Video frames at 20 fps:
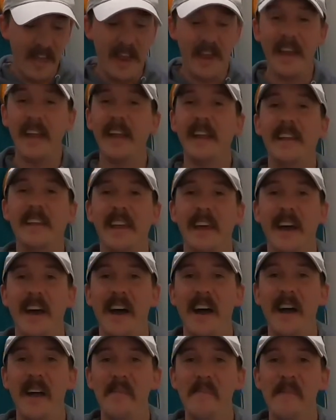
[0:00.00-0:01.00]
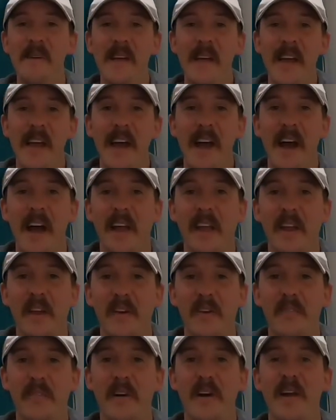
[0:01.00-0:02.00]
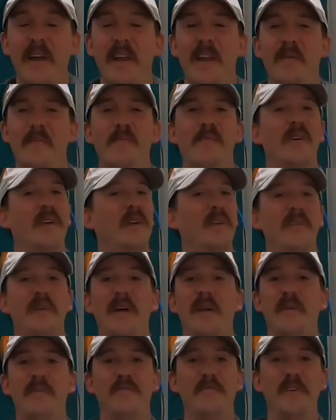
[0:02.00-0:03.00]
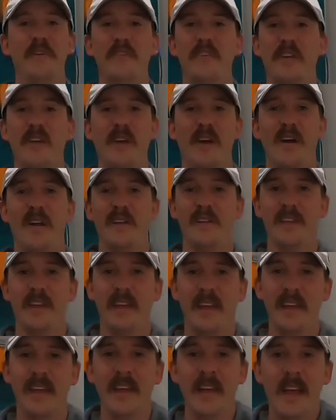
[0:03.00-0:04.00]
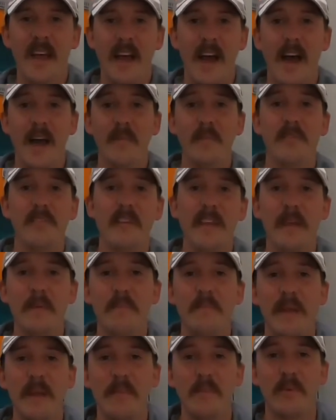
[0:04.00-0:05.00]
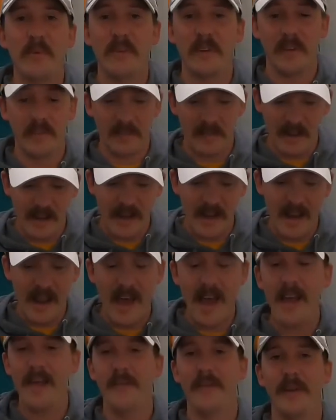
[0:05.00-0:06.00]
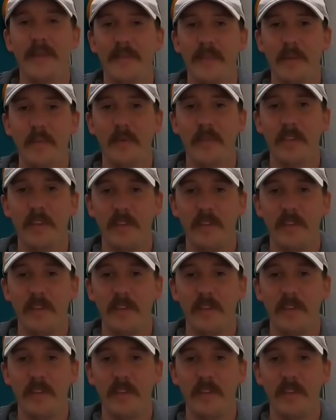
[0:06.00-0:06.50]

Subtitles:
anytime I get online and I'm looking around at fishing content, I'm seeing people just annihilate them with